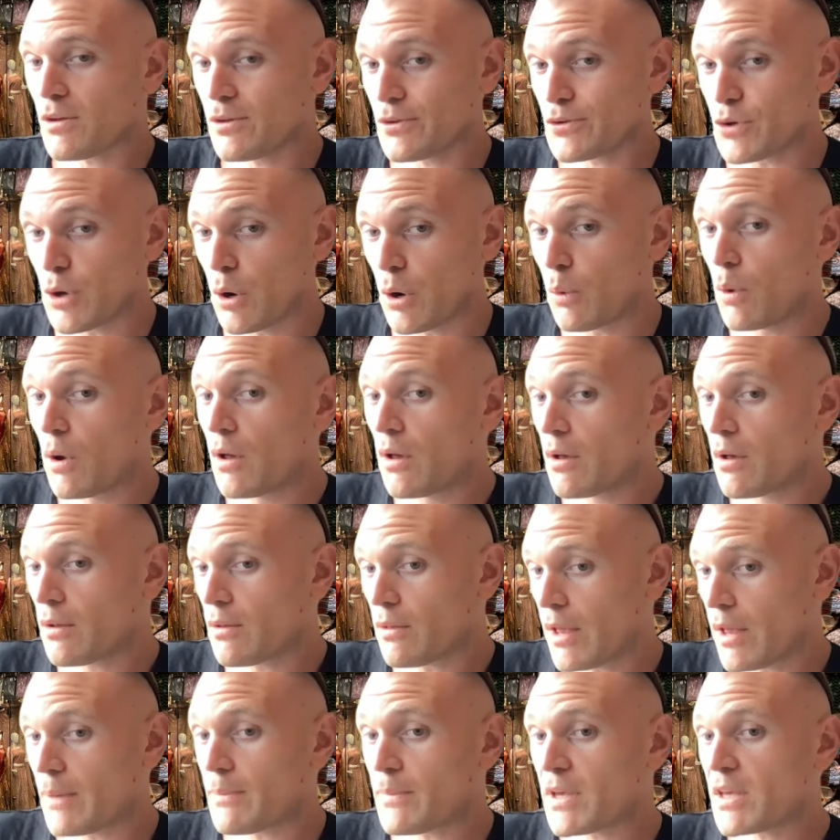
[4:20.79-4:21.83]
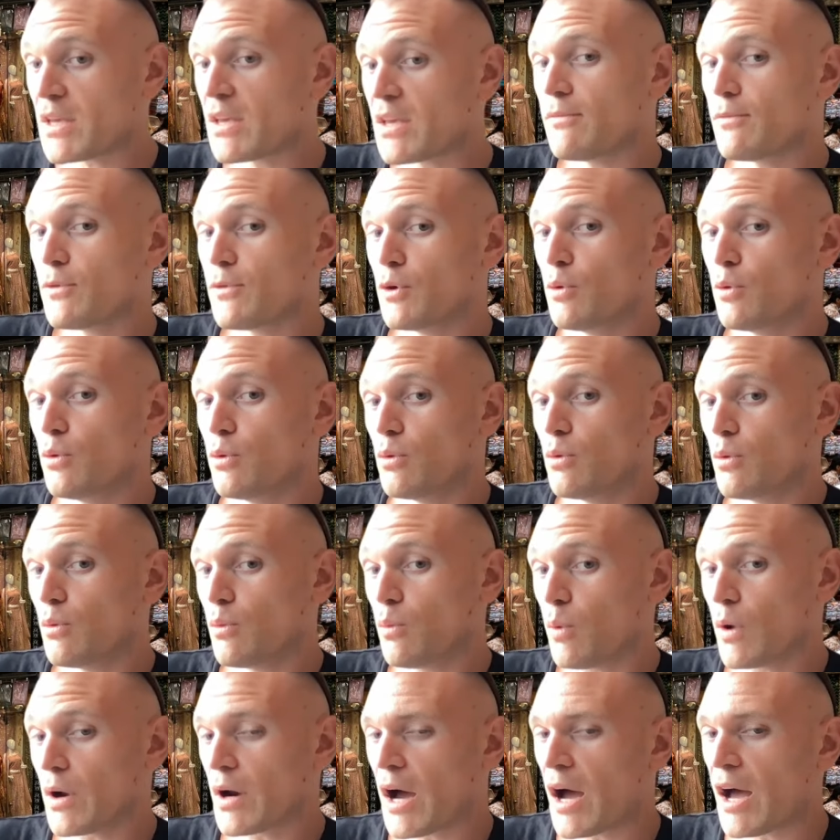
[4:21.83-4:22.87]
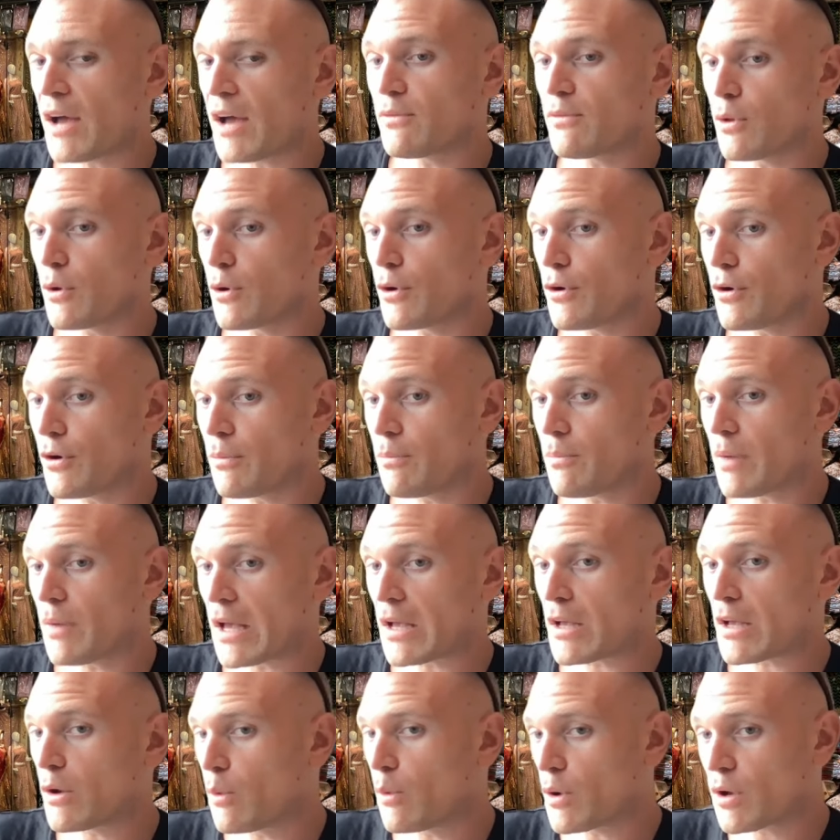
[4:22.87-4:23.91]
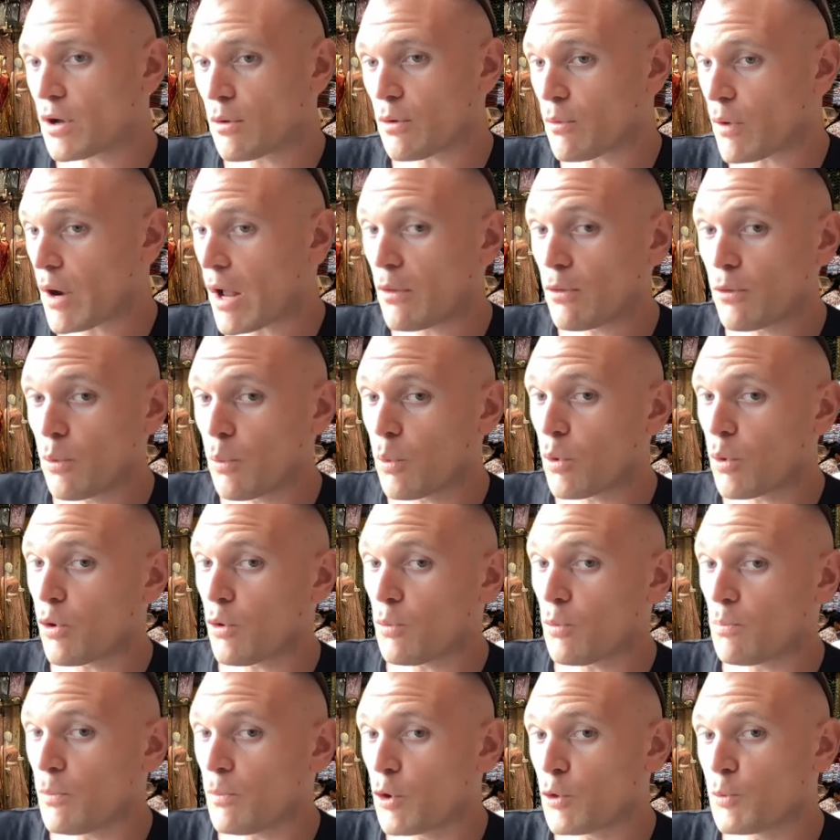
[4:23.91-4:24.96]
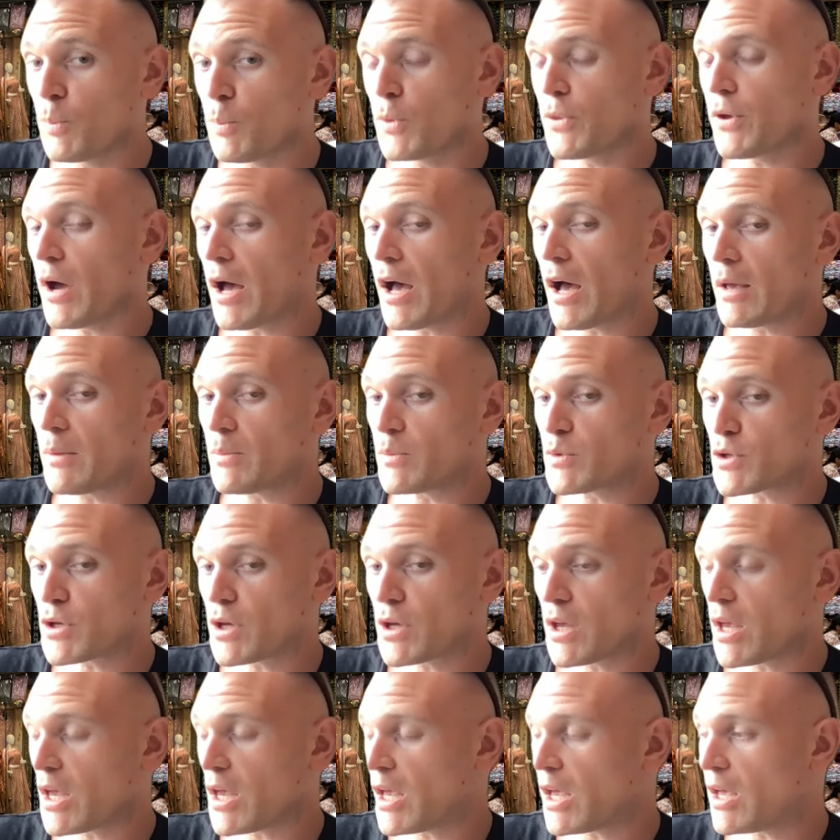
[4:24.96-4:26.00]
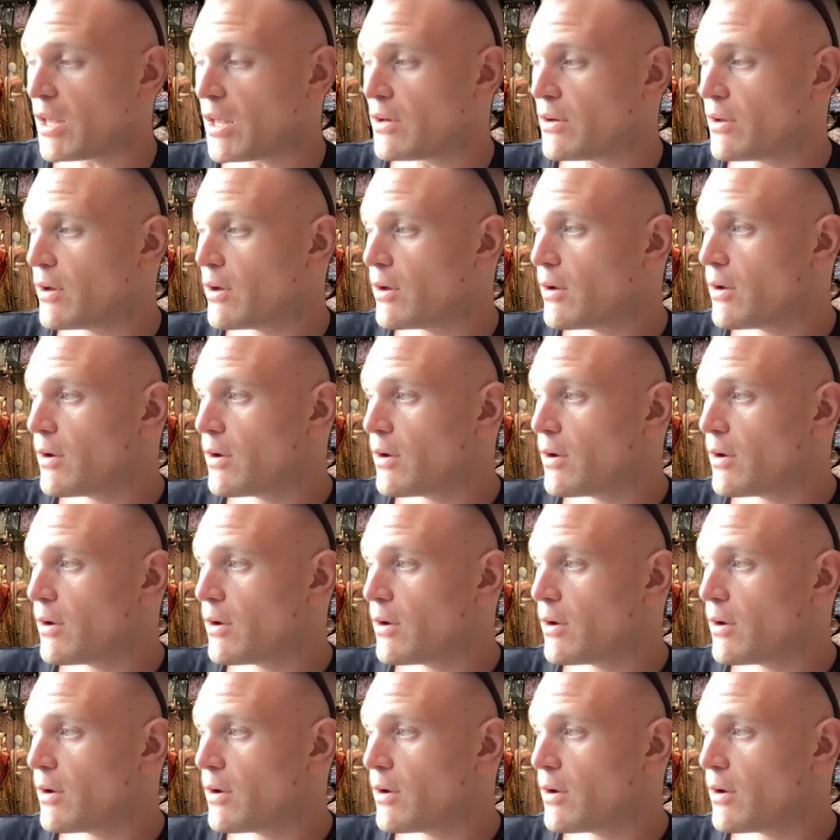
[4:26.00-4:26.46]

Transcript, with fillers: so let me give you what I've learned by going around the world multiple times and